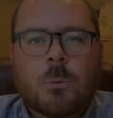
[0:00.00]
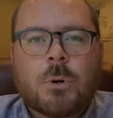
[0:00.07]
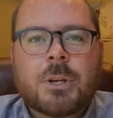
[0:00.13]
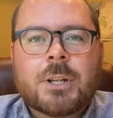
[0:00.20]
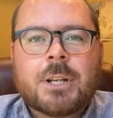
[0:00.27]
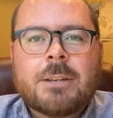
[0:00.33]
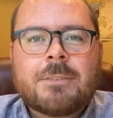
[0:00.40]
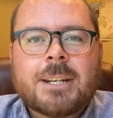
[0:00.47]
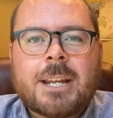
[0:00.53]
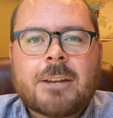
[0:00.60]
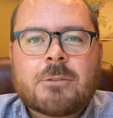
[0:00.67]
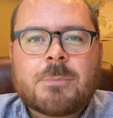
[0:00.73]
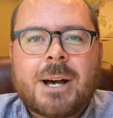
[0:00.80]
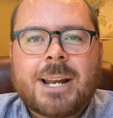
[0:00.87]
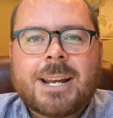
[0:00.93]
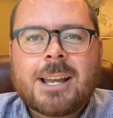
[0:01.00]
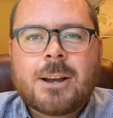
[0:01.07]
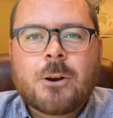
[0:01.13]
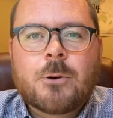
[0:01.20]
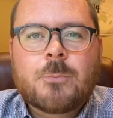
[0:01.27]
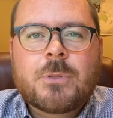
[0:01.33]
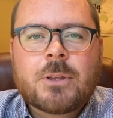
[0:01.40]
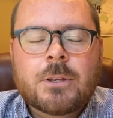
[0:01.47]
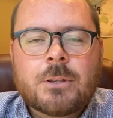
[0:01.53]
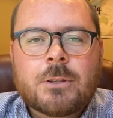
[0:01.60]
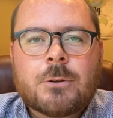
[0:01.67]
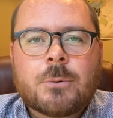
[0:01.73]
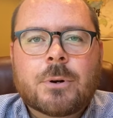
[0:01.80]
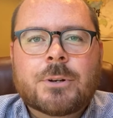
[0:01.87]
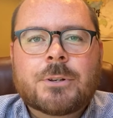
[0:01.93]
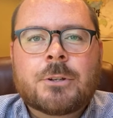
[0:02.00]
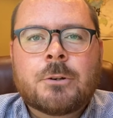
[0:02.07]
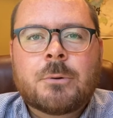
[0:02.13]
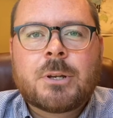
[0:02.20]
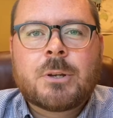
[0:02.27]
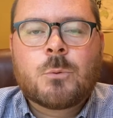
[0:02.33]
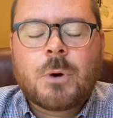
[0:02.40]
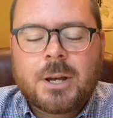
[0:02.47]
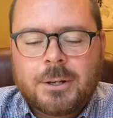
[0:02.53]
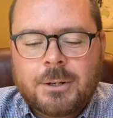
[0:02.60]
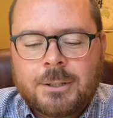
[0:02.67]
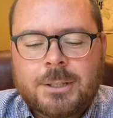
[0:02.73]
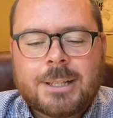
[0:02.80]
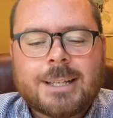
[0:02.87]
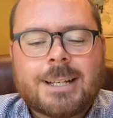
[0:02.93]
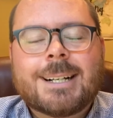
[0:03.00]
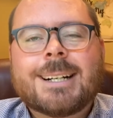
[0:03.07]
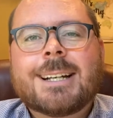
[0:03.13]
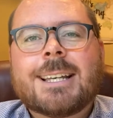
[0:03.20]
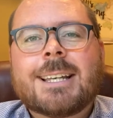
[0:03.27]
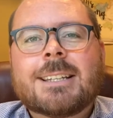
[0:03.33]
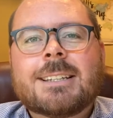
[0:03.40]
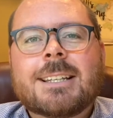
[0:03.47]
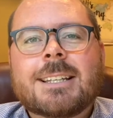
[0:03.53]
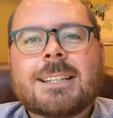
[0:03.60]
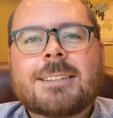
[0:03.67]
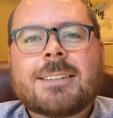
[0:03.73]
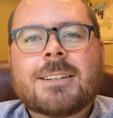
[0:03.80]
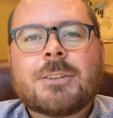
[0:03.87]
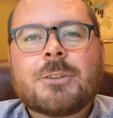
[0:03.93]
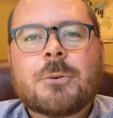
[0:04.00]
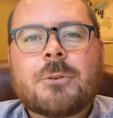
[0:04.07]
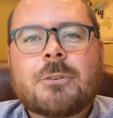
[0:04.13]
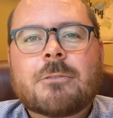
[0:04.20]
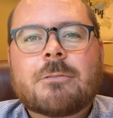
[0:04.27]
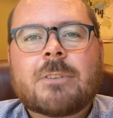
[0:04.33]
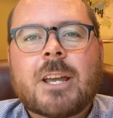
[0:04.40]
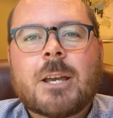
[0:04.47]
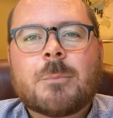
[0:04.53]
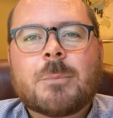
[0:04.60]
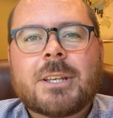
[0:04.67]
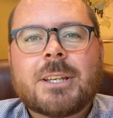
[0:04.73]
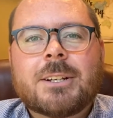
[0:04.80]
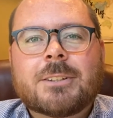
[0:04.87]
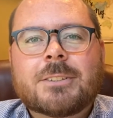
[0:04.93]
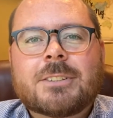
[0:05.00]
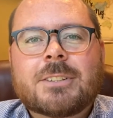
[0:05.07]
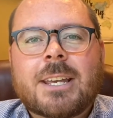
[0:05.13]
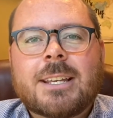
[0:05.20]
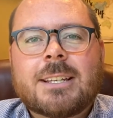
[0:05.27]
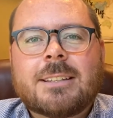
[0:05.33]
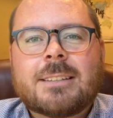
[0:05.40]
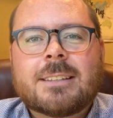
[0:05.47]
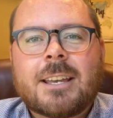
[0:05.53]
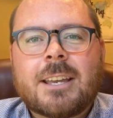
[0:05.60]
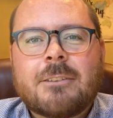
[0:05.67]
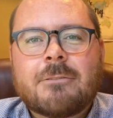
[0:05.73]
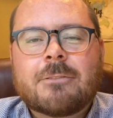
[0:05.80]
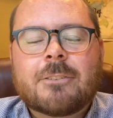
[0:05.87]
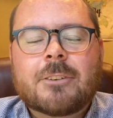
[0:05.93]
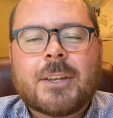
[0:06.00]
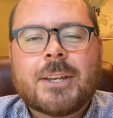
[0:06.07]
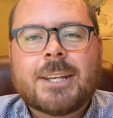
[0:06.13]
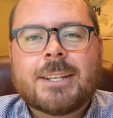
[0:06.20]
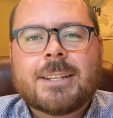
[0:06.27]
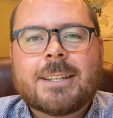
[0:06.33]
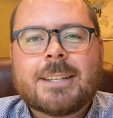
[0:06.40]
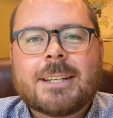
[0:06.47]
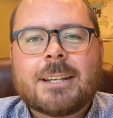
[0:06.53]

Well, good evening, everybody. I hope that you are doing well uh, and that uh, you and your family are staying safe and that